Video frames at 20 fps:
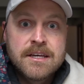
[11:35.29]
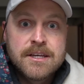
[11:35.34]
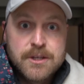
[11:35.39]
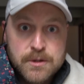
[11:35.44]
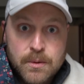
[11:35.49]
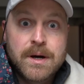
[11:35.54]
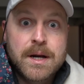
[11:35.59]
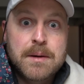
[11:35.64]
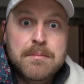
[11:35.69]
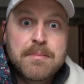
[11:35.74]

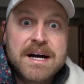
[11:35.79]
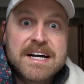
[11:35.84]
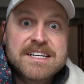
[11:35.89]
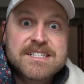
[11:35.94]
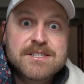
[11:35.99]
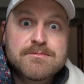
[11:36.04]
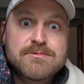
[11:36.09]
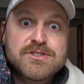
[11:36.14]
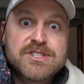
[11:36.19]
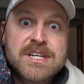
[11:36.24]
you want to buy
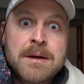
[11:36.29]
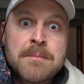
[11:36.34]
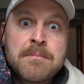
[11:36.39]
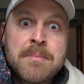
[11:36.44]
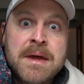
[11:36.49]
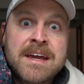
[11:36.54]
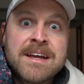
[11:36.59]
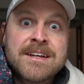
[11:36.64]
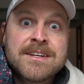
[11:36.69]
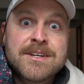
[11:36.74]
some
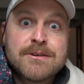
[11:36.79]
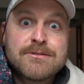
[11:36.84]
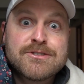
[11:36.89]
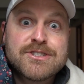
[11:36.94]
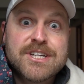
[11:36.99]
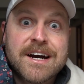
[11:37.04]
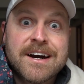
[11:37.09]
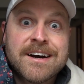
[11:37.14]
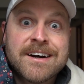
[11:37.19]
champagne, don't you?